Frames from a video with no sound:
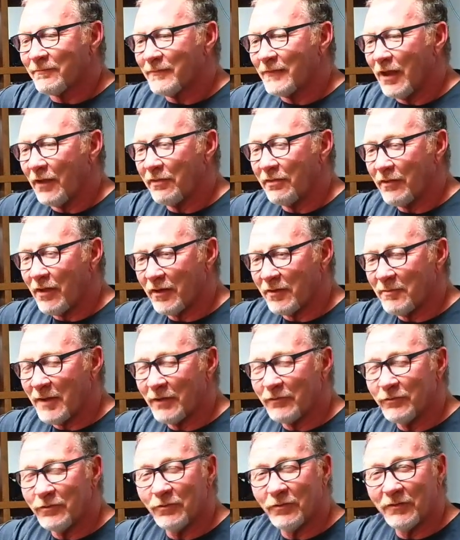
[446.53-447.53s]
I thought
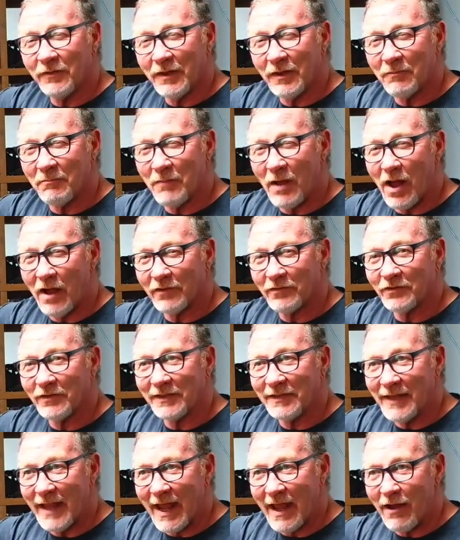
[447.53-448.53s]
about doing the
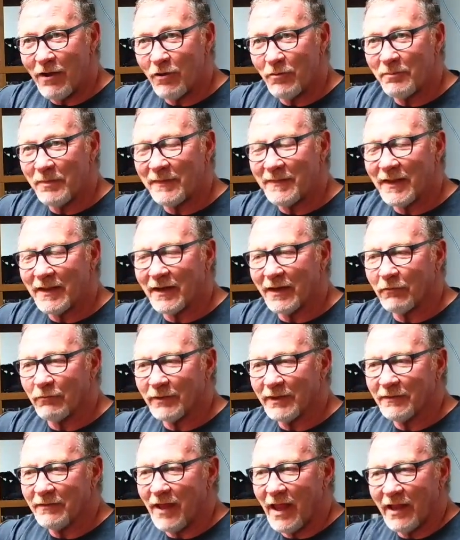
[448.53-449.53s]
unboxing now, but then I
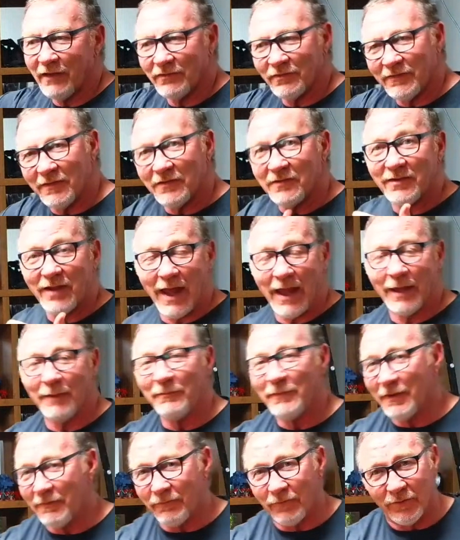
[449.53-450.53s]
realized the time
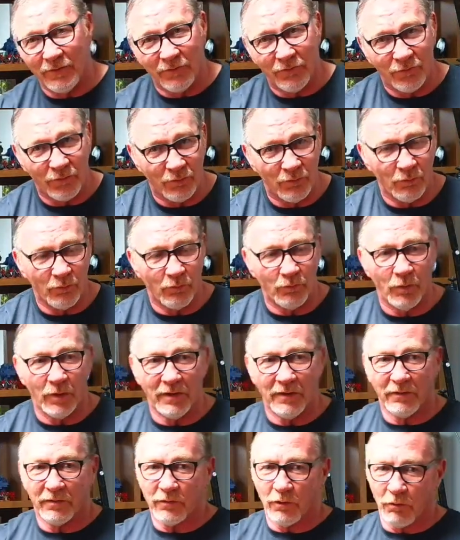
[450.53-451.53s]
difference
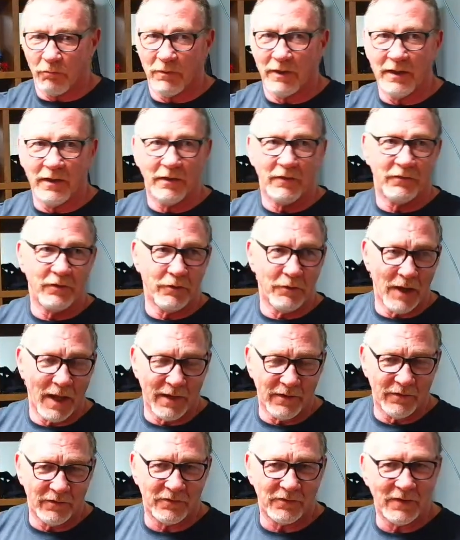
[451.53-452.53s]
with Korea and the
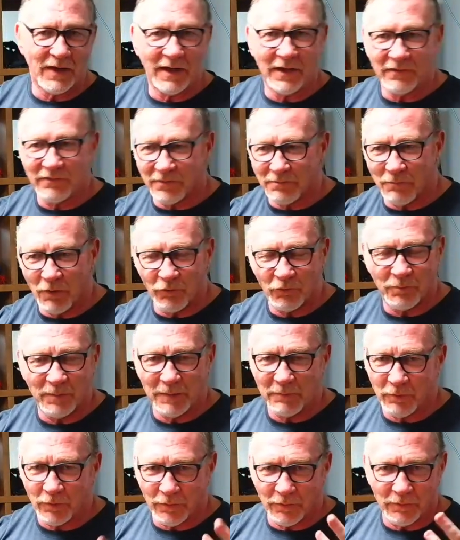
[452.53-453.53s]
United States, and most
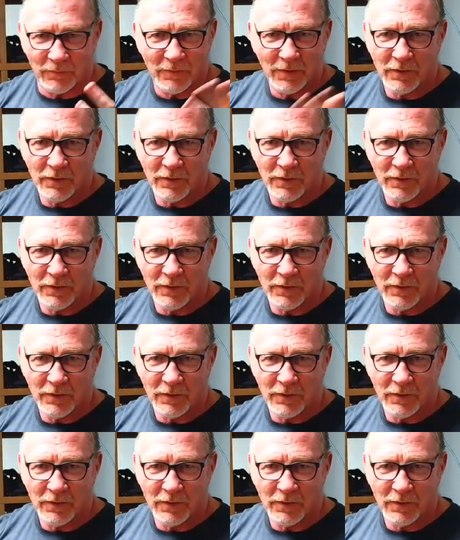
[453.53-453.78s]
people are,